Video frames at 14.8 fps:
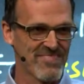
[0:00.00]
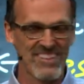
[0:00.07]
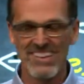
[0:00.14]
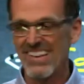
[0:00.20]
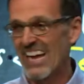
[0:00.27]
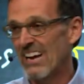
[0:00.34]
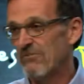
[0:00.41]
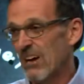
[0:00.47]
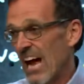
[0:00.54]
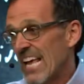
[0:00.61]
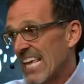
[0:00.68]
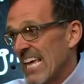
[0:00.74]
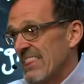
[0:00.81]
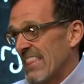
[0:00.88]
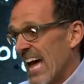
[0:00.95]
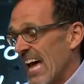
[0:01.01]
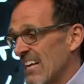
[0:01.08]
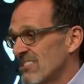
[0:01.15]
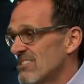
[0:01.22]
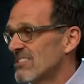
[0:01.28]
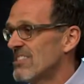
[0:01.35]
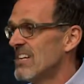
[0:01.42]
I, I get
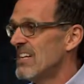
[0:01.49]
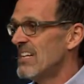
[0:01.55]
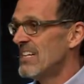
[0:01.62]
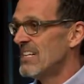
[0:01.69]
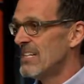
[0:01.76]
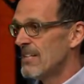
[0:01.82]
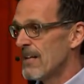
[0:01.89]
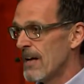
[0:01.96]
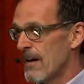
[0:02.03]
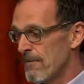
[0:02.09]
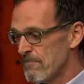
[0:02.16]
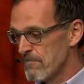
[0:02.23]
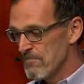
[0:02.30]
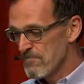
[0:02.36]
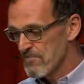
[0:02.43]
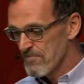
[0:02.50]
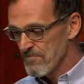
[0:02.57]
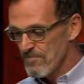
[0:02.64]
that. Um,